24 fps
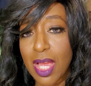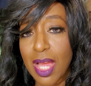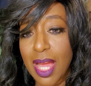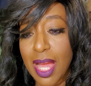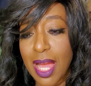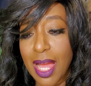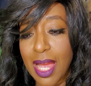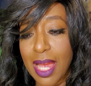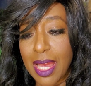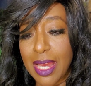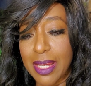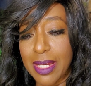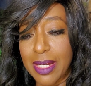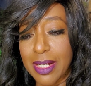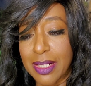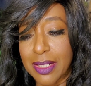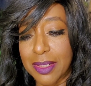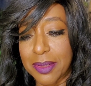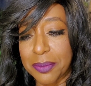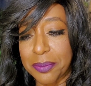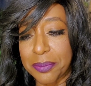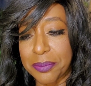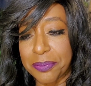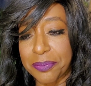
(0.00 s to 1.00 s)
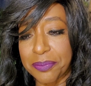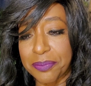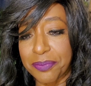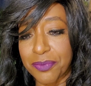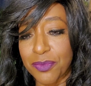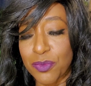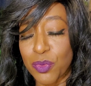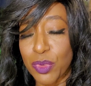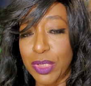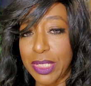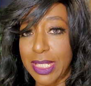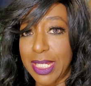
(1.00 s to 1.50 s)
I
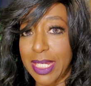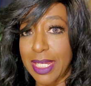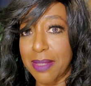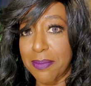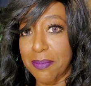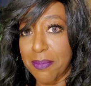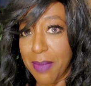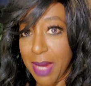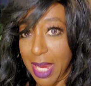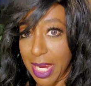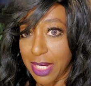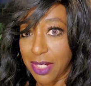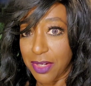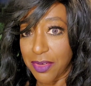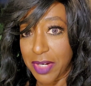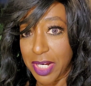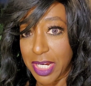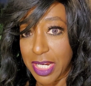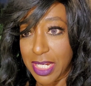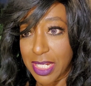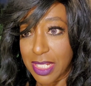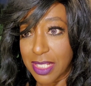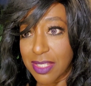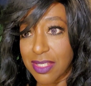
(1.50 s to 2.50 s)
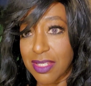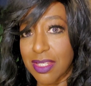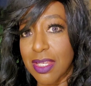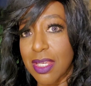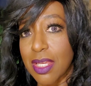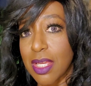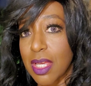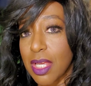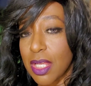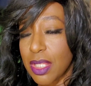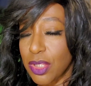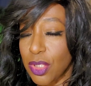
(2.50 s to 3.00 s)
would get migraines.
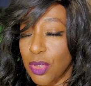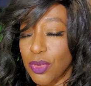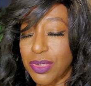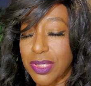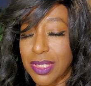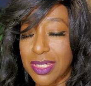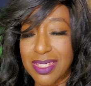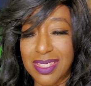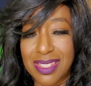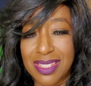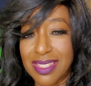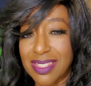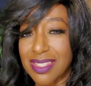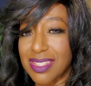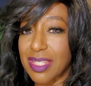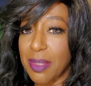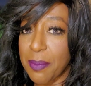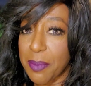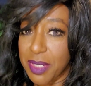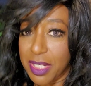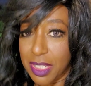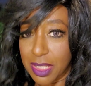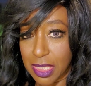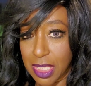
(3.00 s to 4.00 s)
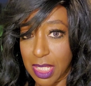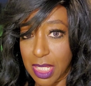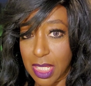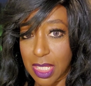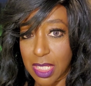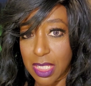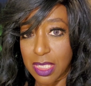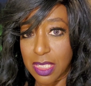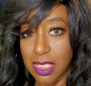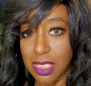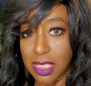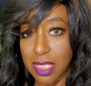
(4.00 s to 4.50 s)
Those are just some of the
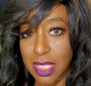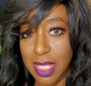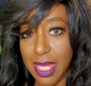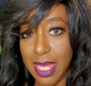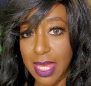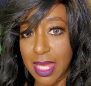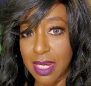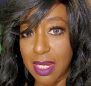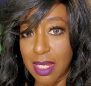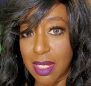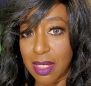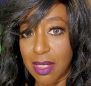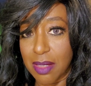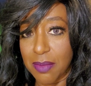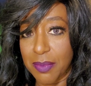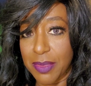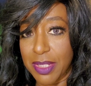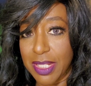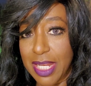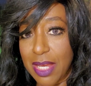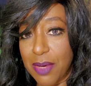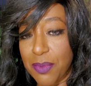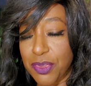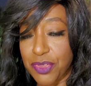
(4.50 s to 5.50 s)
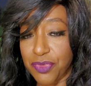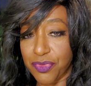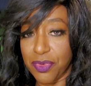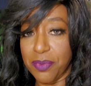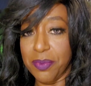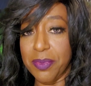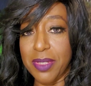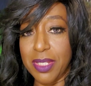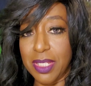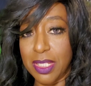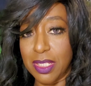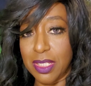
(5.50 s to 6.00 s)
things that, and that was
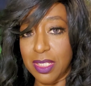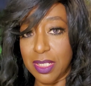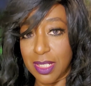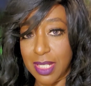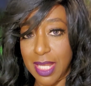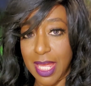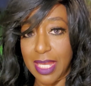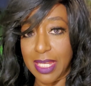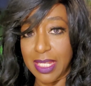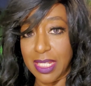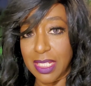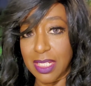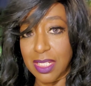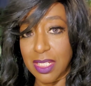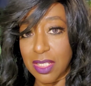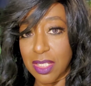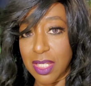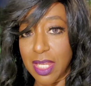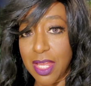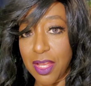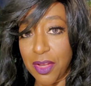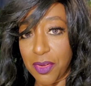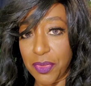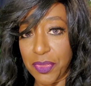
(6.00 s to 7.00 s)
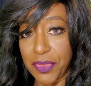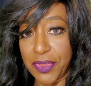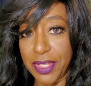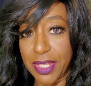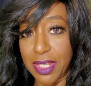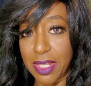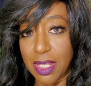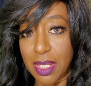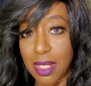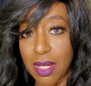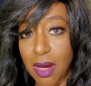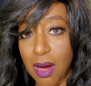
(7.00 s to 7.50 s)
from not eating
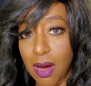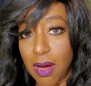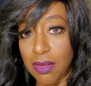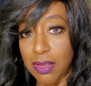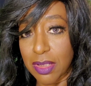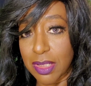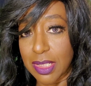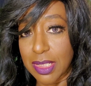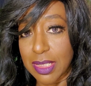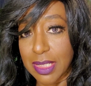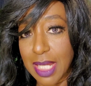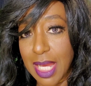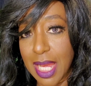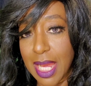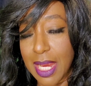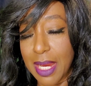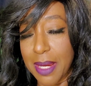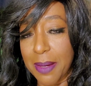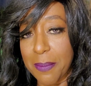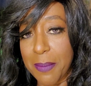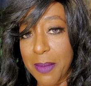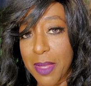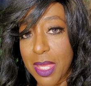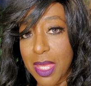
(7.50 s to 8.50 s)
healthy all of the time.